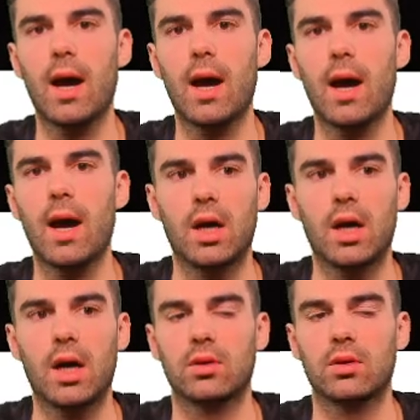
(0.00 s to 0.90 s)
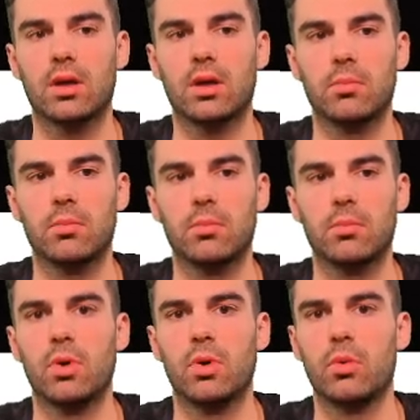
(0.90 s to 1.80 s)
and
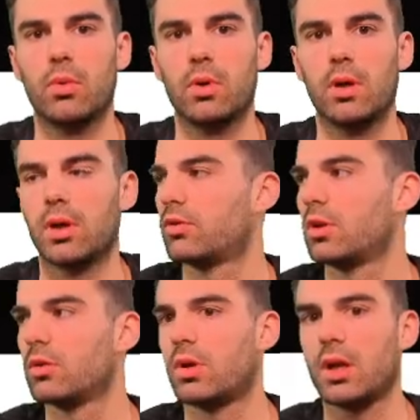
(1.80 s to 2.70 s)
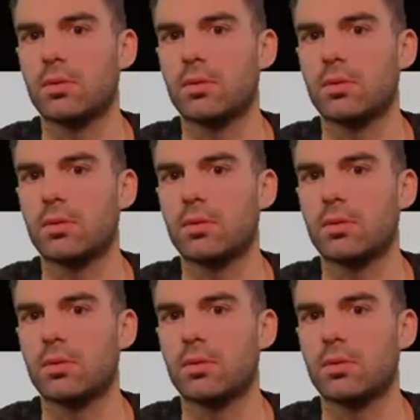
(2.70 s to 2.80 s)
see you then.